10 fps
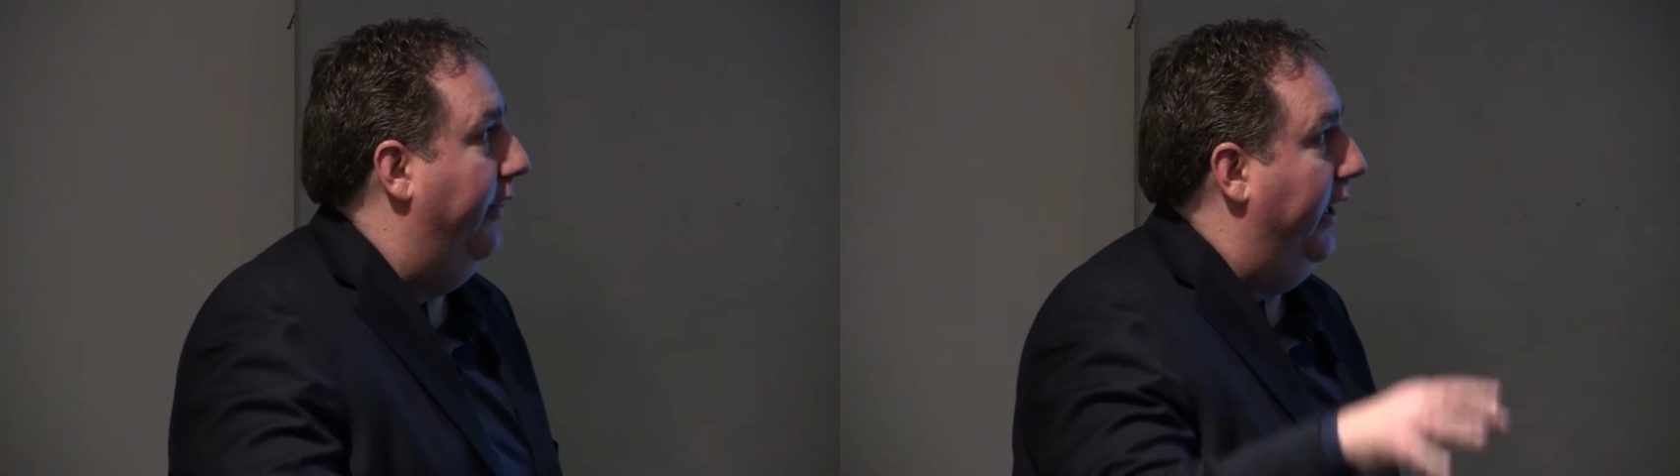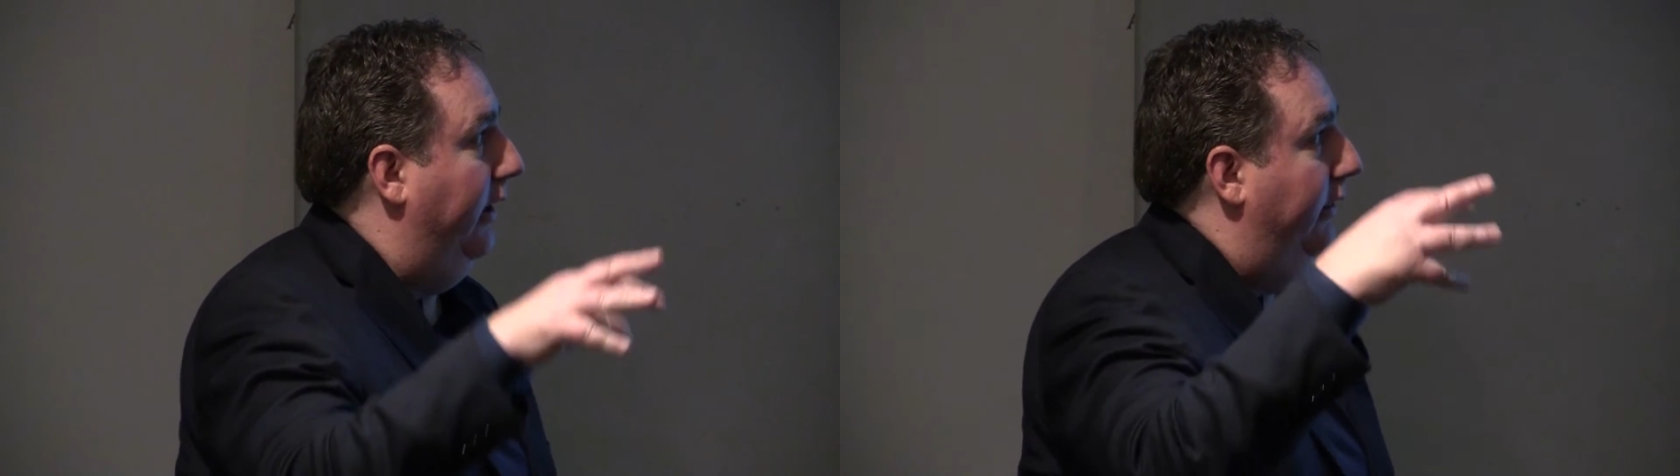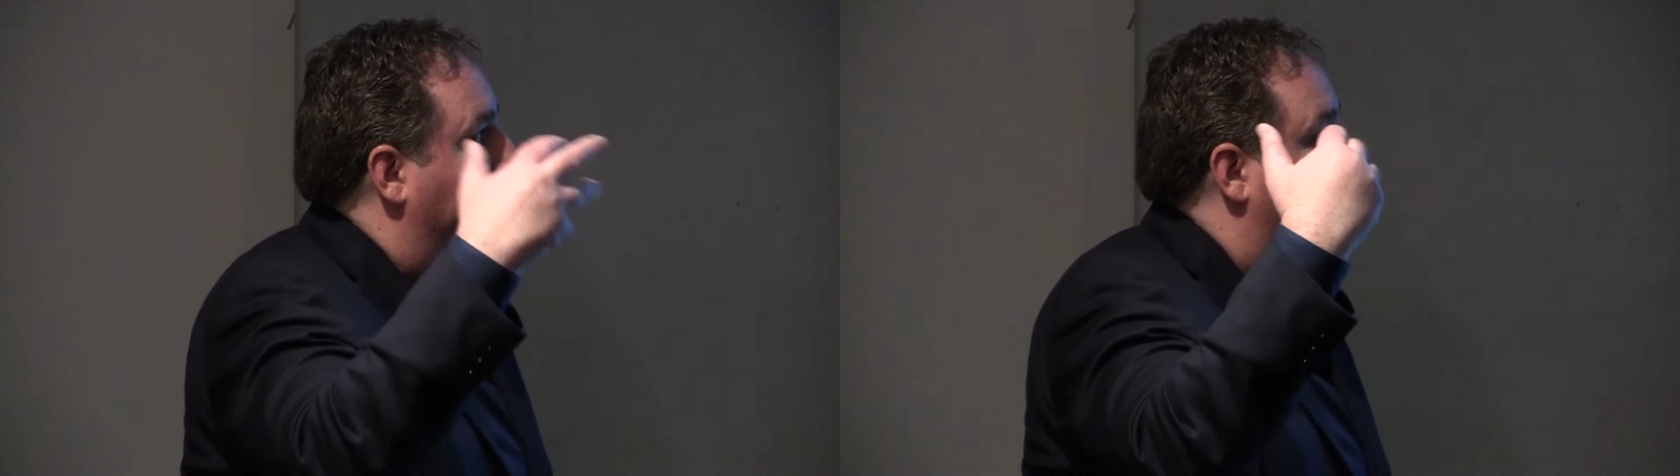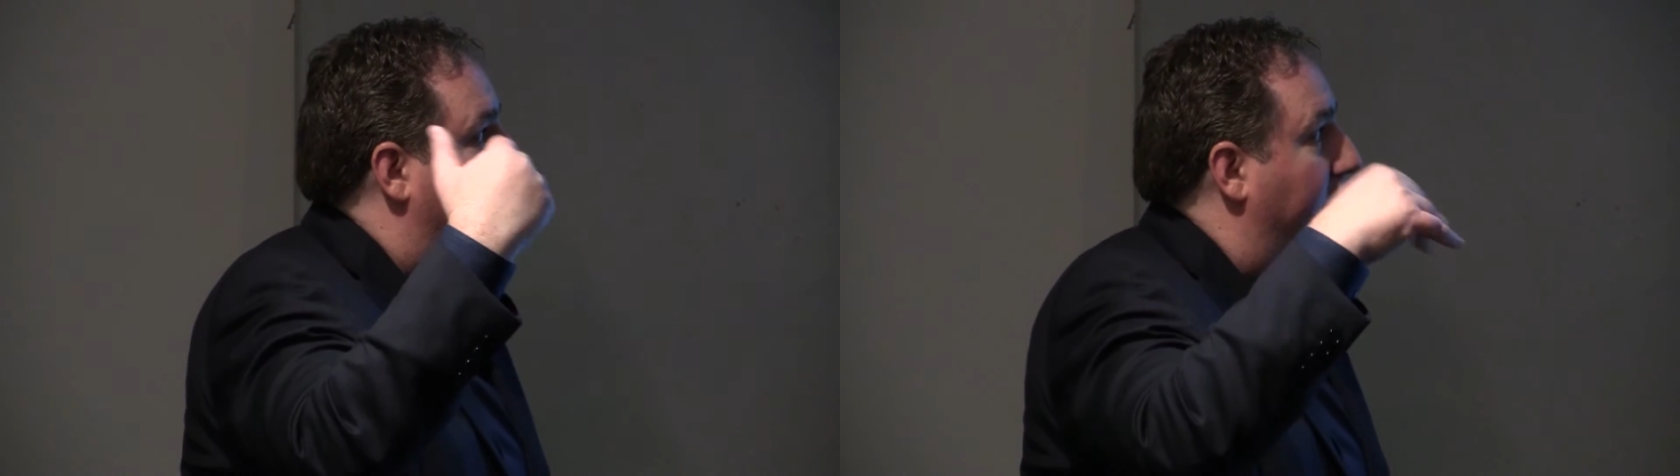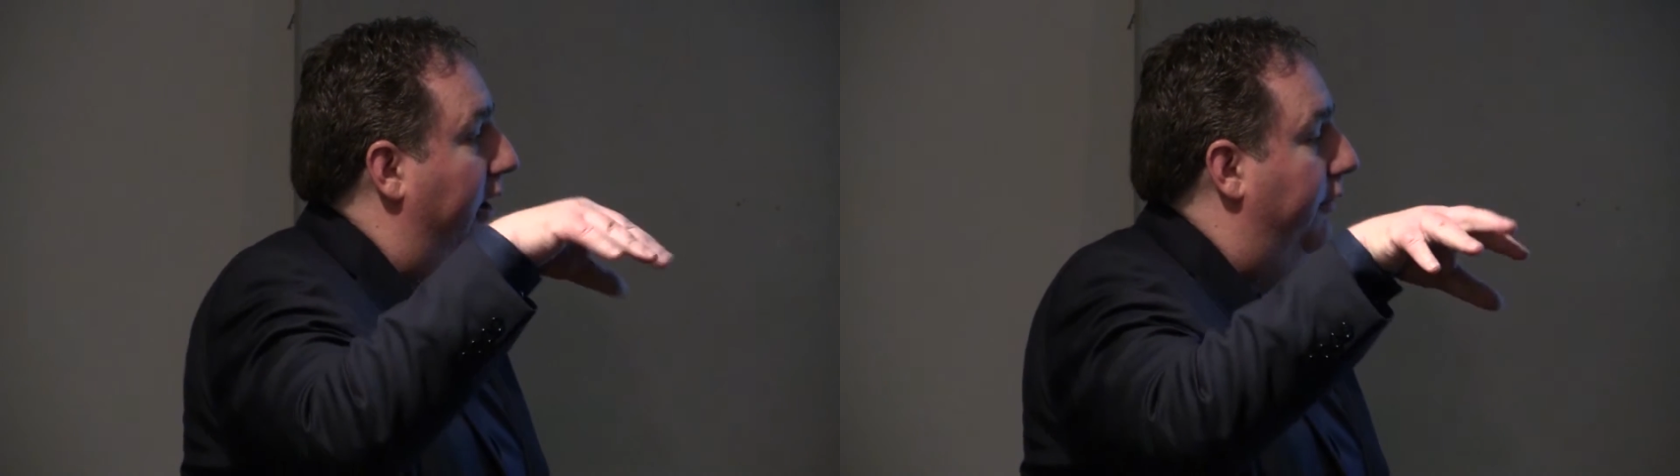the
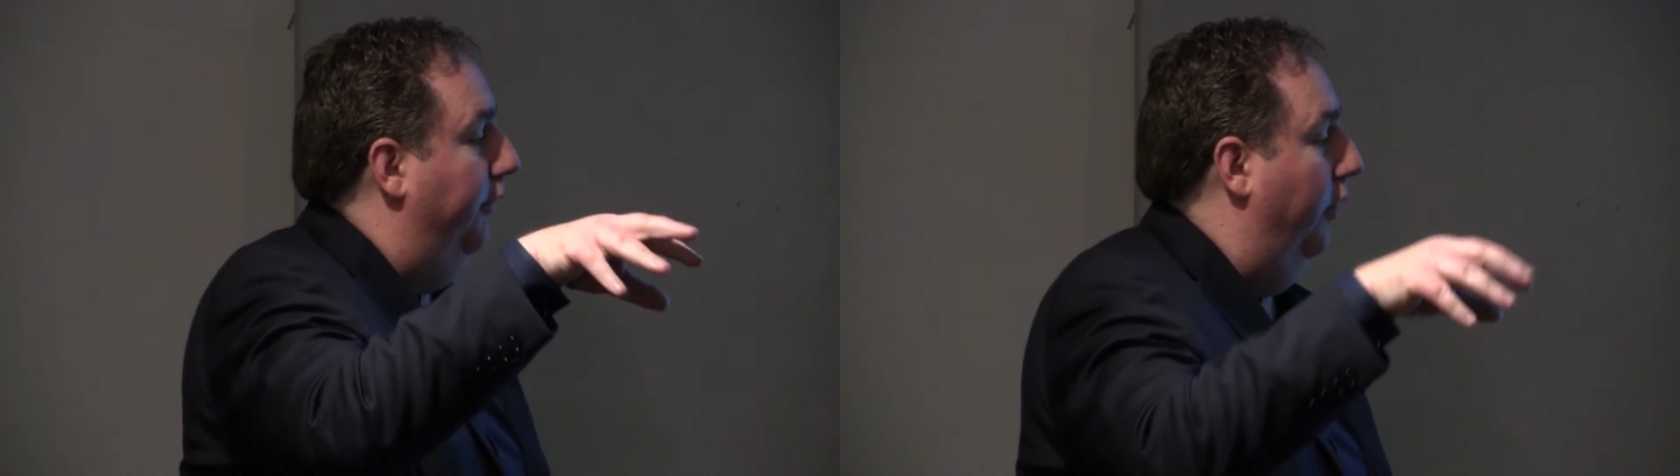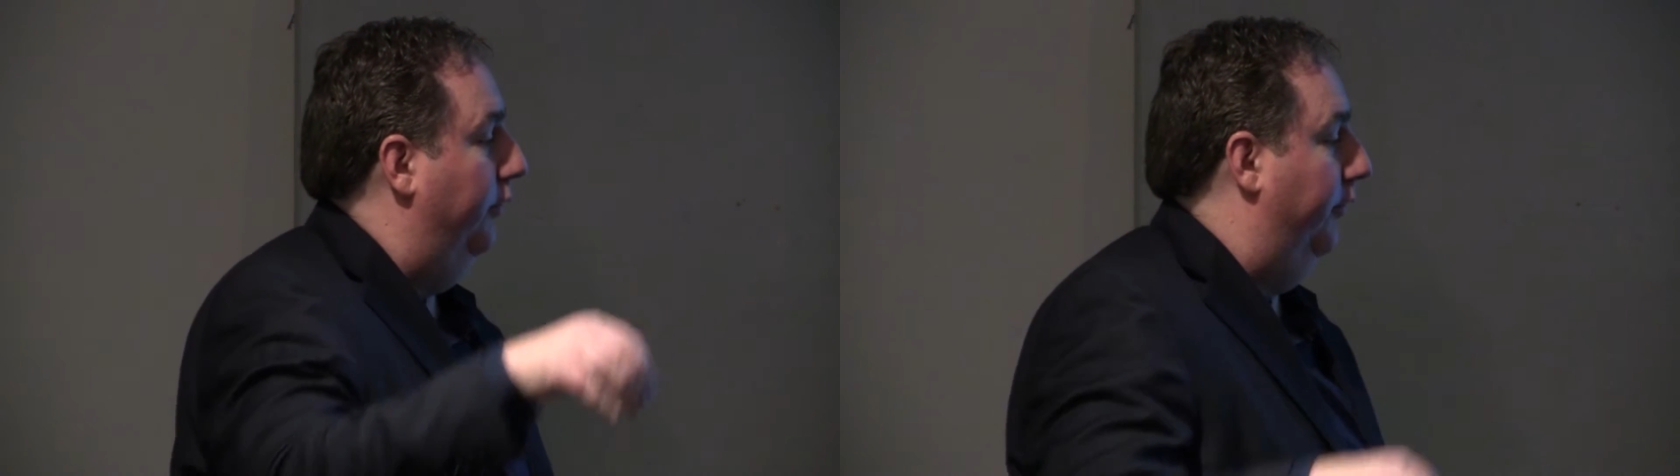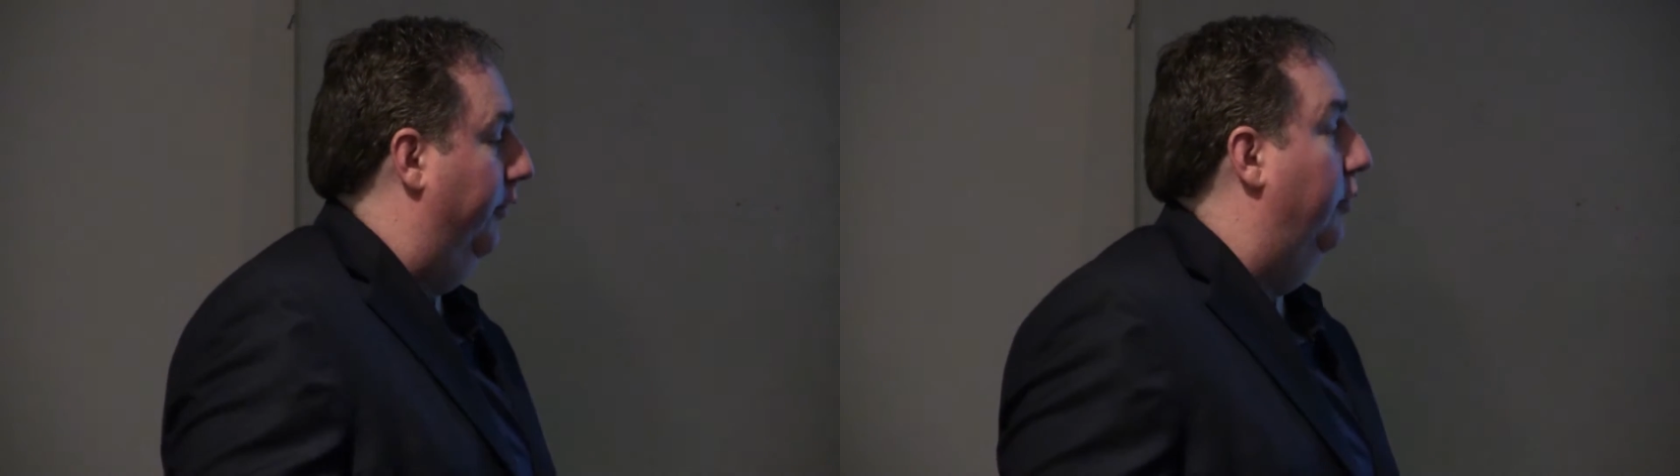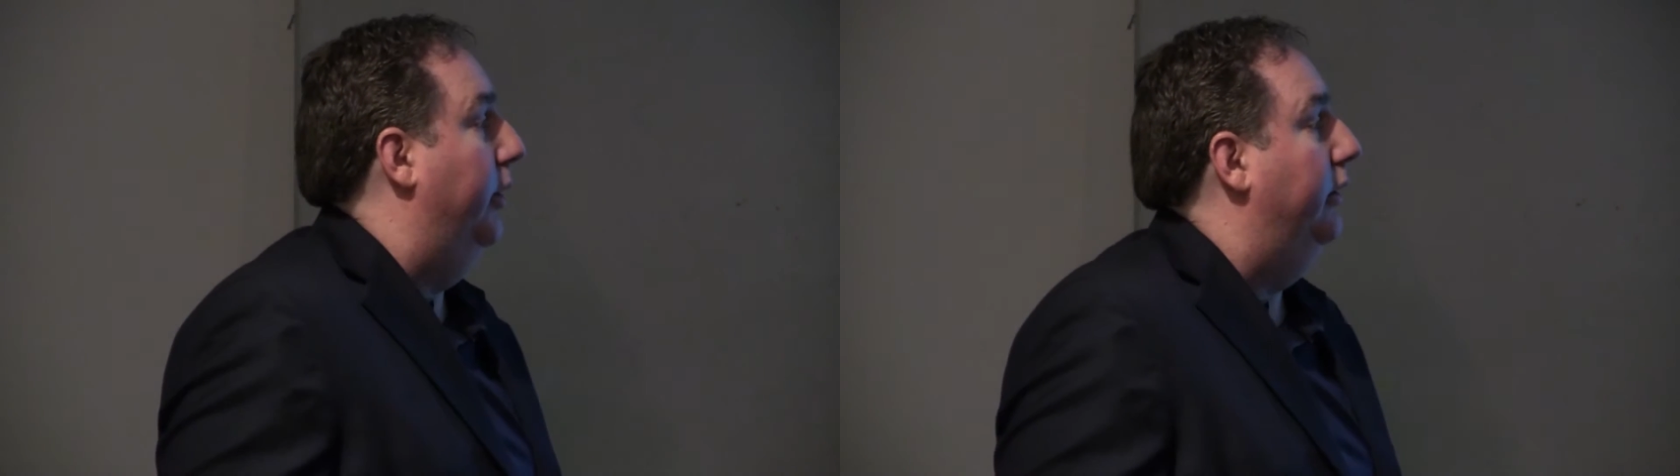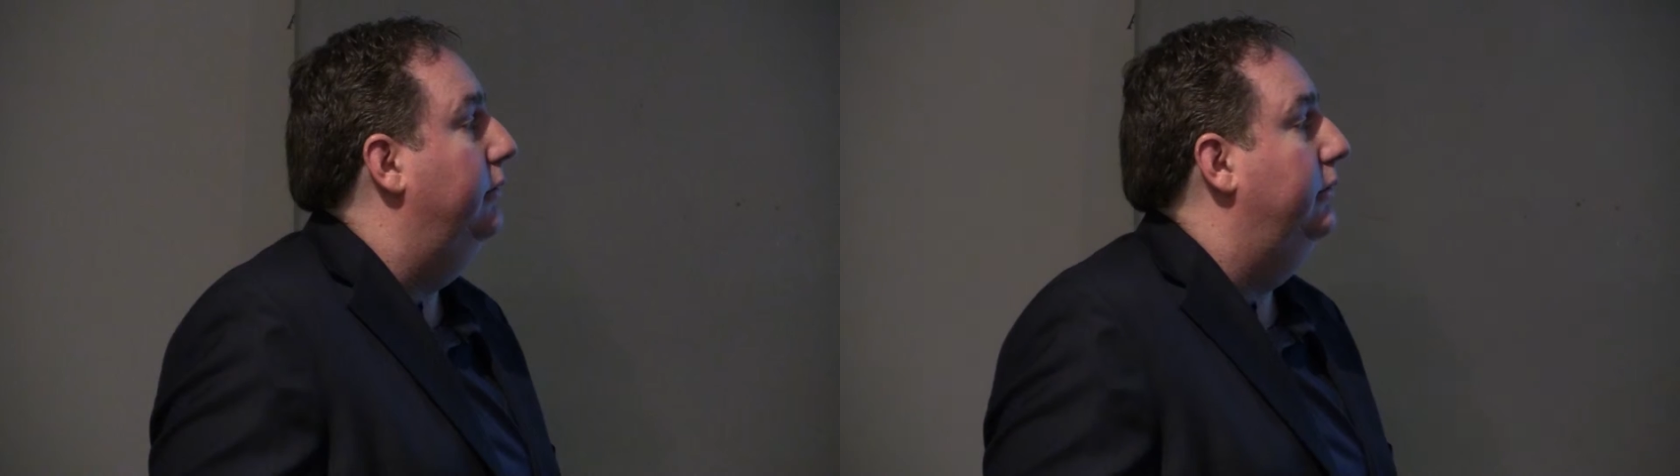ceiling flows
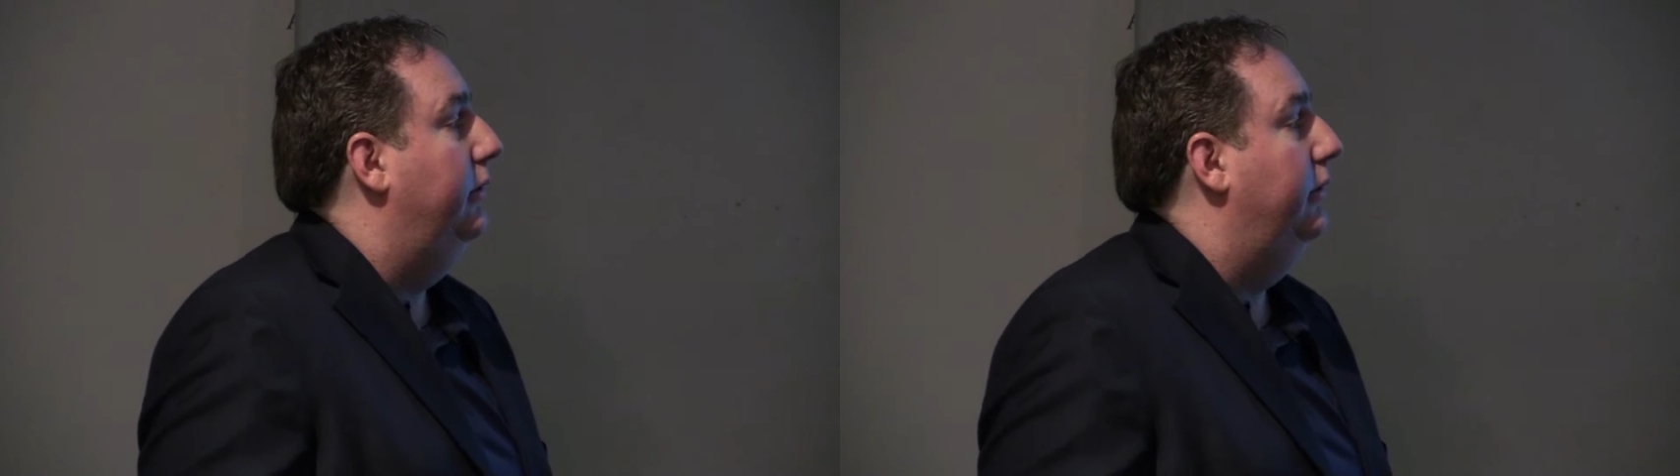through it.